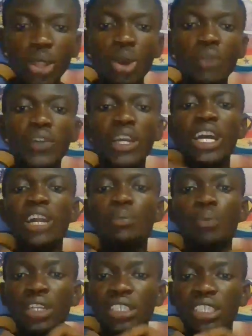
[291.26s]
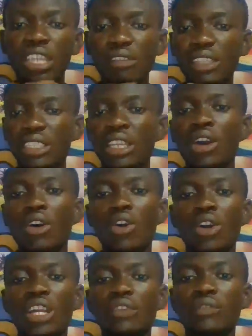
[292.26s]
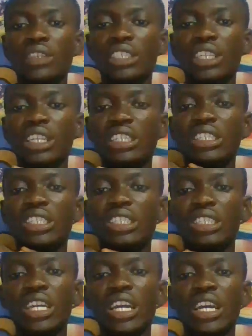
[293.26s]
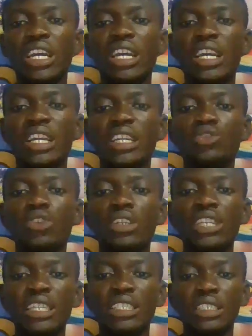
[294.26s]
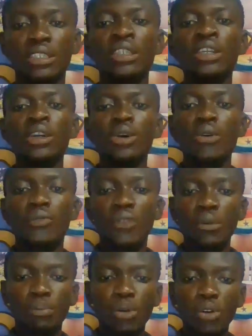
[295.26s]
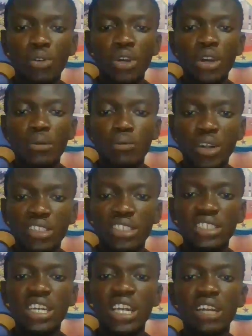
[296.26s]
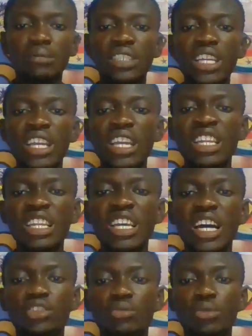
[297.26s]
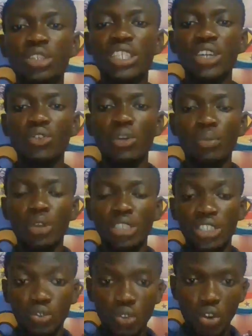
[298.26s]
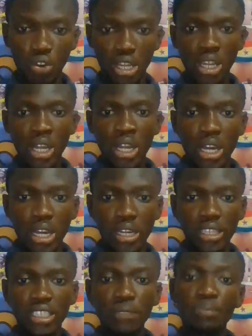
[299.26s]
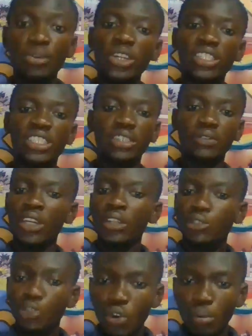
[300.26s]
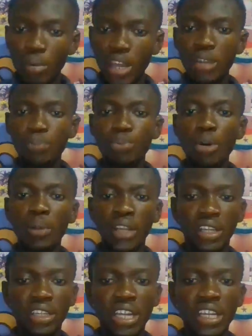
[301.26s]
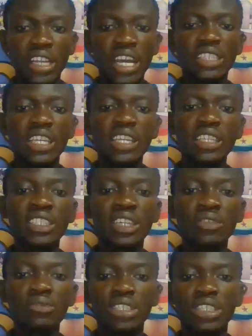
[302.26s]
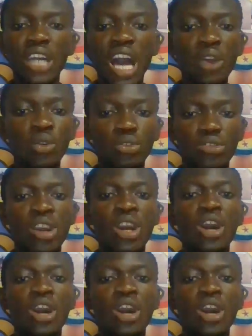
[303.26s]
of the Ghana Police Service on the investigations uh, it is conducting on Frimpong, Galam, say illegal small-scale report is wrong. It is imperative to remind the public that the Attorney General's hallowed